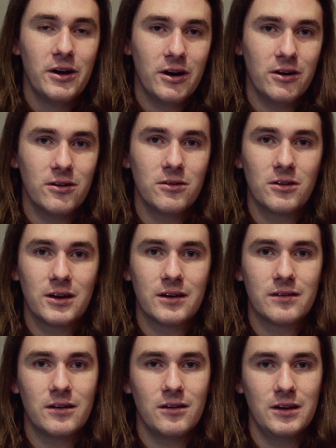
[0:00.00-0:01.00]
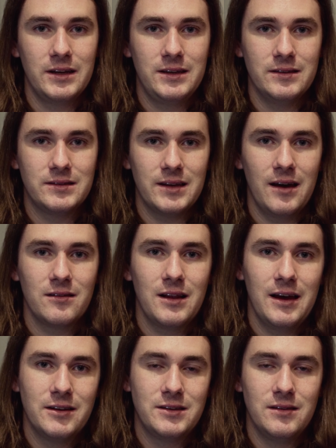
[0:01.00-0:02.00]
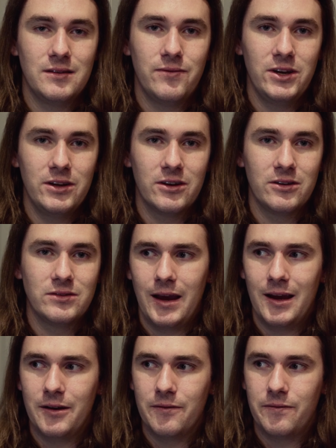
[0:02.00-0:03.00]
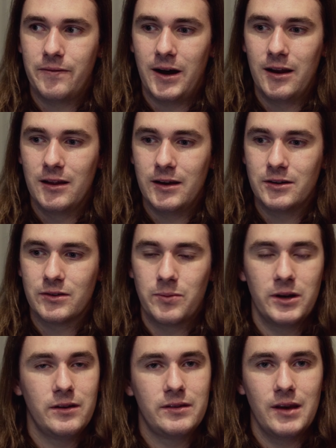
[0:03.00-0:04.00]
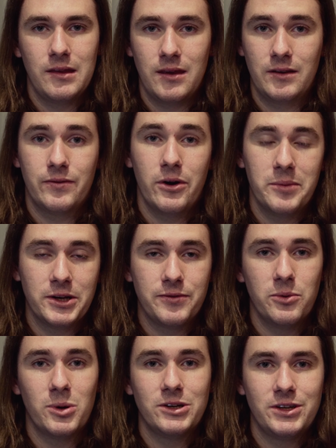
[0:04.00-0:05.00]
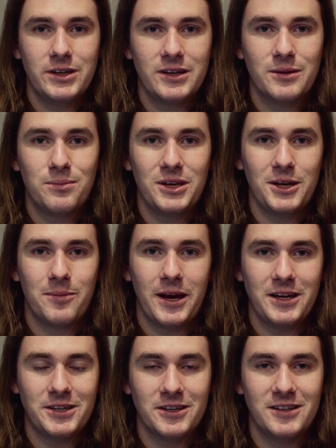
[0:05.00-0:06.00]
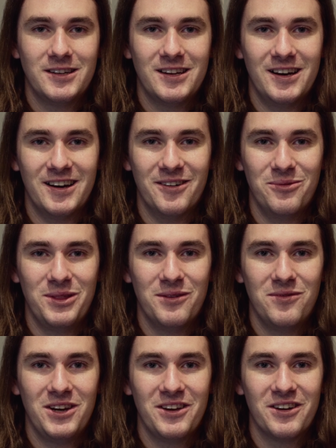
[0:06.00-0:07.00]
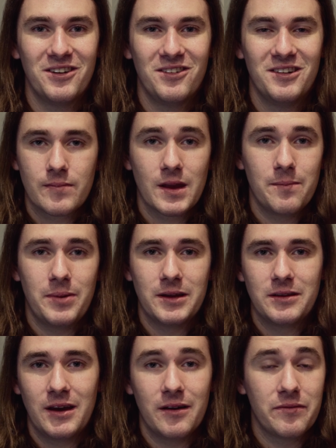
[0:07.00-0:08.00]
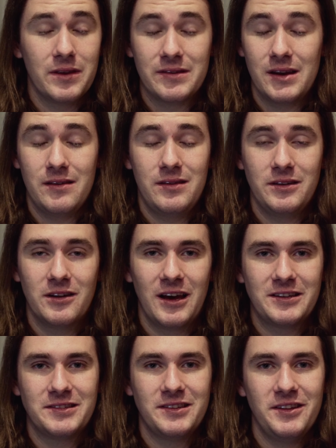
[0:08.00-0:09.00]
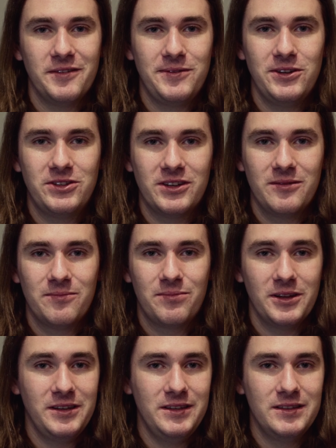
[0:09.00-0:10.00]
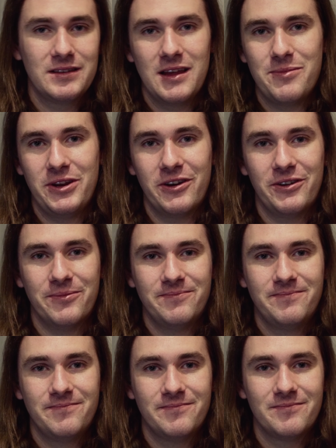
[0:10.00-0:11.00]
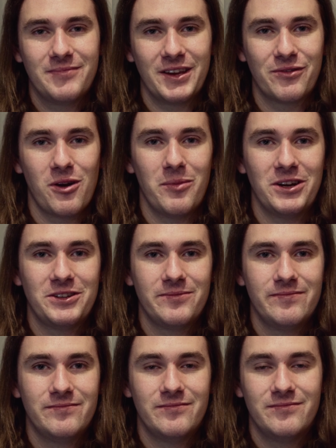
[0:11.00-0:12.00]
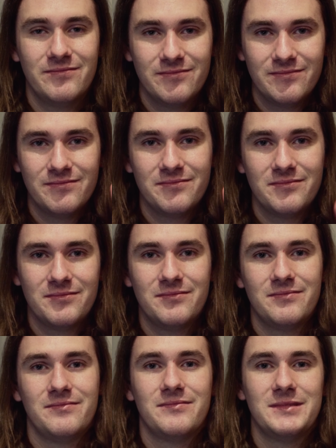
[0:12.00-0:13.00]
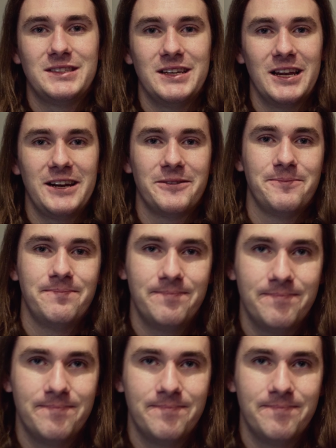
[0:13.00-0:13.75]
I'll link his SoundCloud to this video. And finally, I just wanted to say thanks very much for watching and being patient with the video. But yeah, if there's anything you'd like to see in the future, please let me know. Thanks very much. See you later.